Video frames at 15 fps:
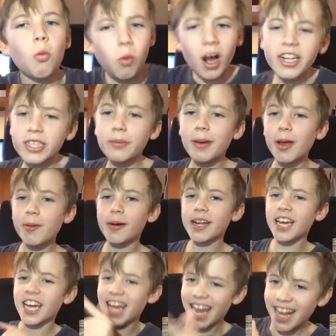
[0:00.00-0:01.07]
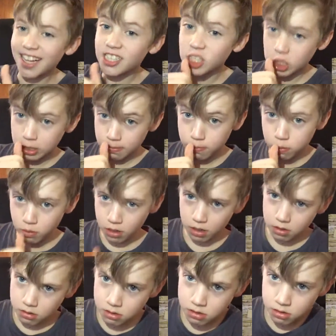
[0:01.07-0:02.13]
What's up, everybody? It's your boy,
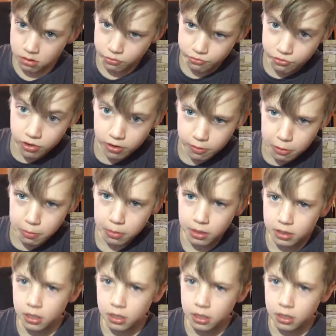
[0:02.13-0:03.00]
Severely Bleach